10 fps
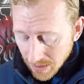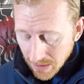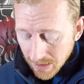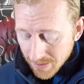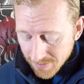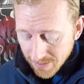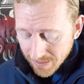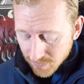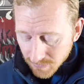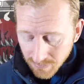And this
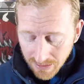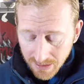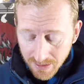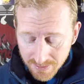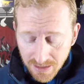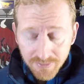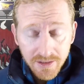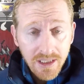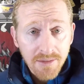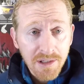next one right here is definitely
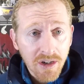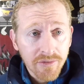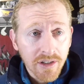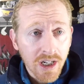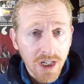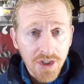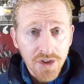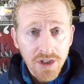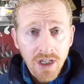going to be over $100,